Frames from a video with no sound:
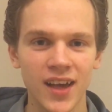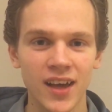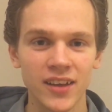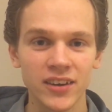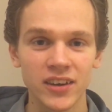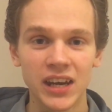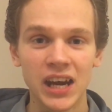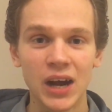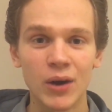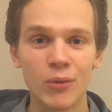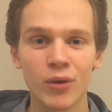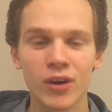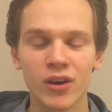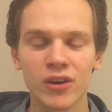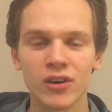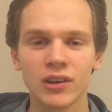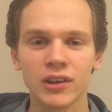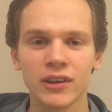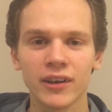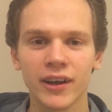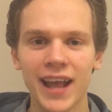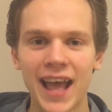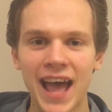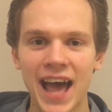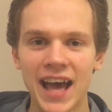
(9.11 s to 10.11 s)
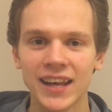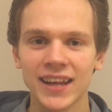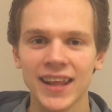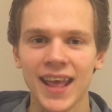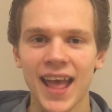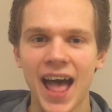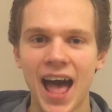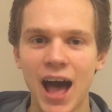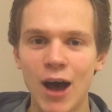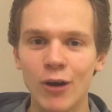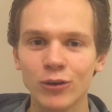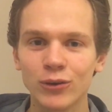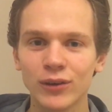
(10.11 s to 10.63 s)
Today we're going to look at
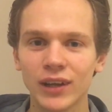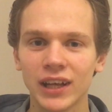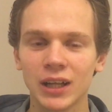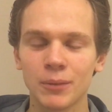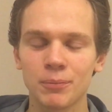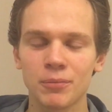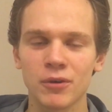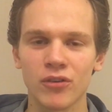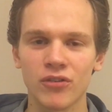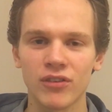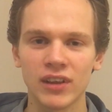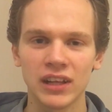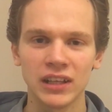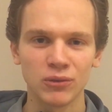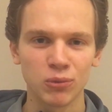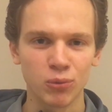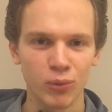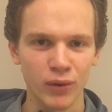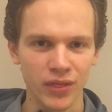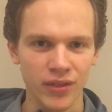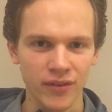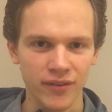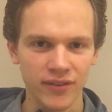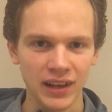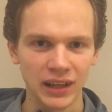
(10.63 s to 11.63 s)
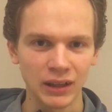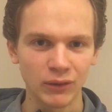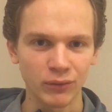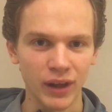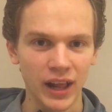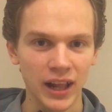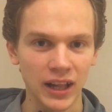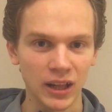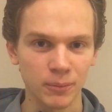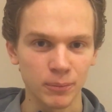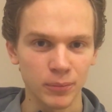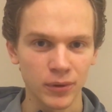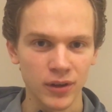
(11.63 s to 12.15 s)
How to Help Yourself with
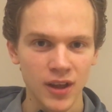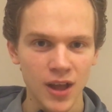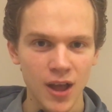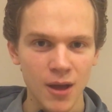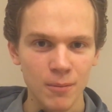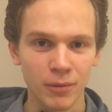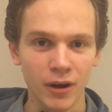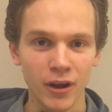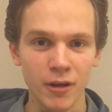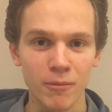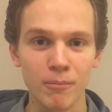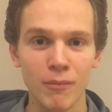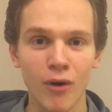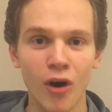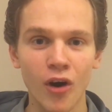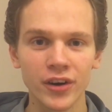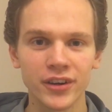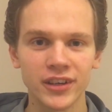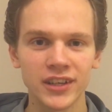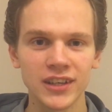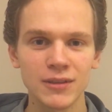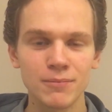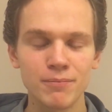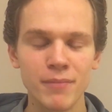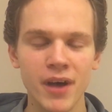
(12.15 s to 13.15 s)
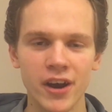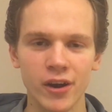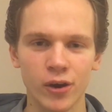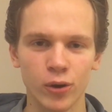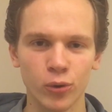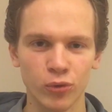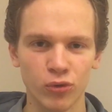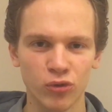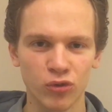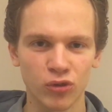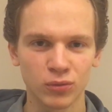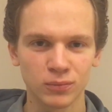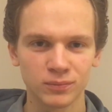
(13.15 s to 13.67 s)
Self-Help by Martin
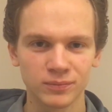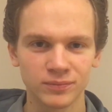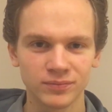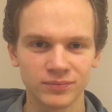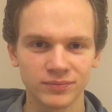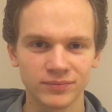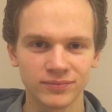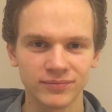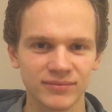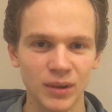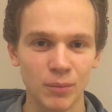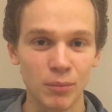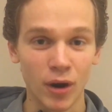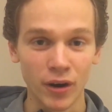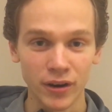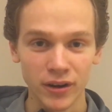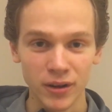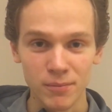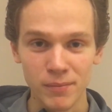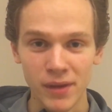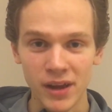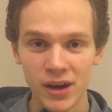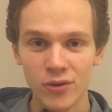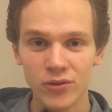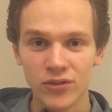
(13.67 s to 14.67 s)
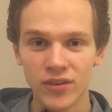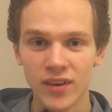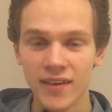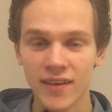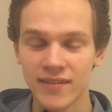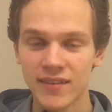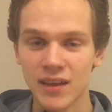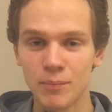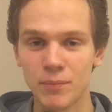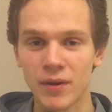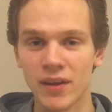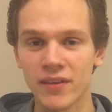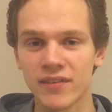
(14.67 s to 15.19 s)
Meadows. Martin Meadows
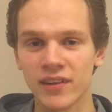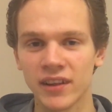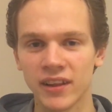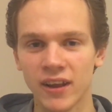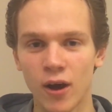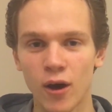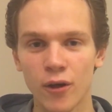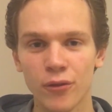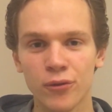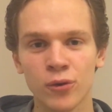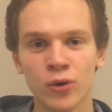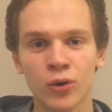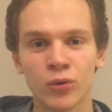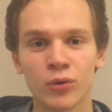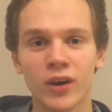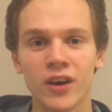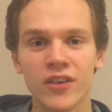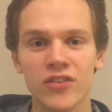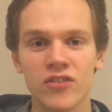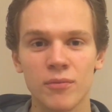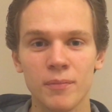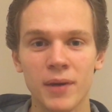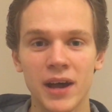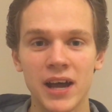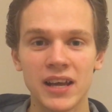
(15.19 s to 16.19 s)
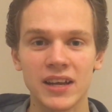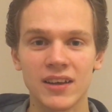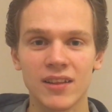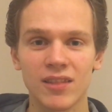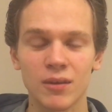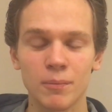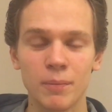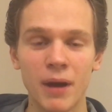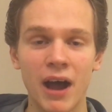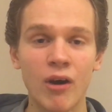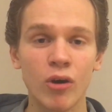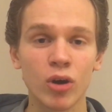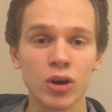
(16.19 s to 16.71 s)
is a best-selling author who writes about
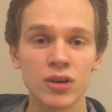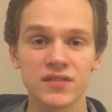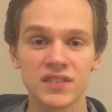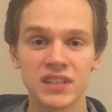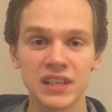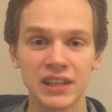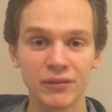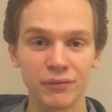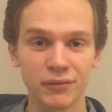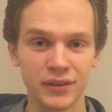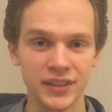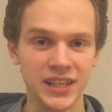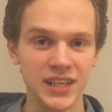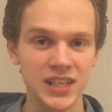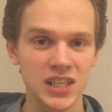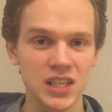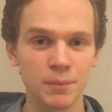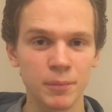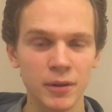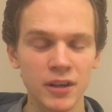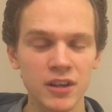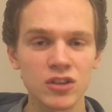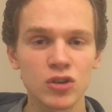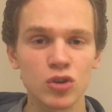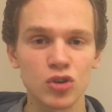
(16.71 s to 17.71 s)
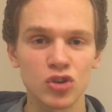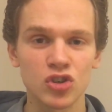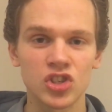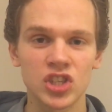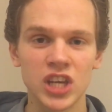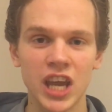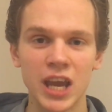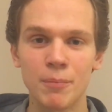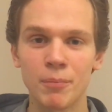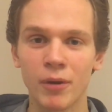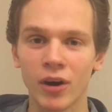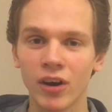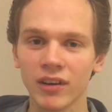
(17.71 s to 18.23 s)
the power of self-discipline to
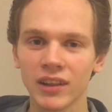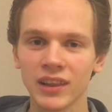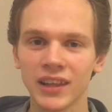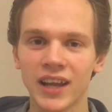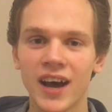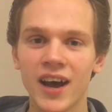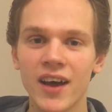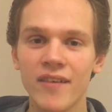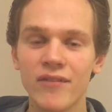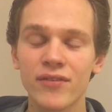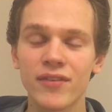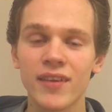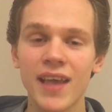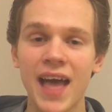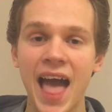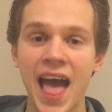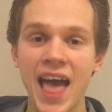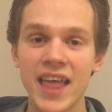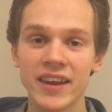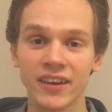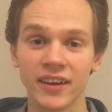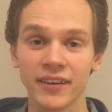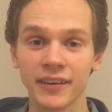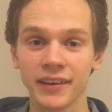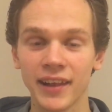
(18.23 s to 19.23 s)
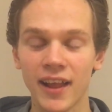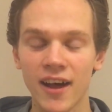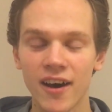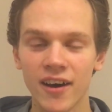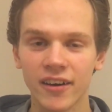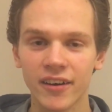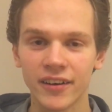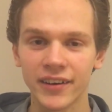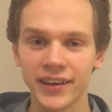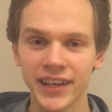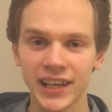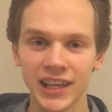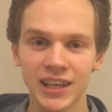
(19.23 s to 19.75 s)
shape our lives and
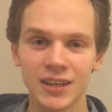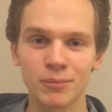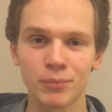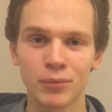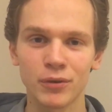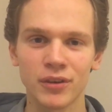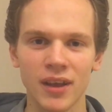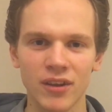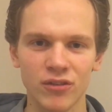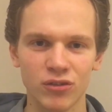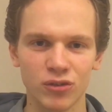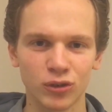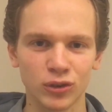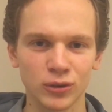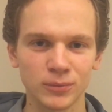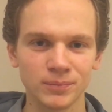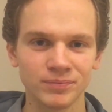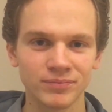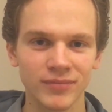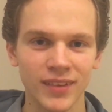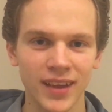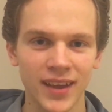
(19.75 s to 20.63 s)
unlock our hidden potential.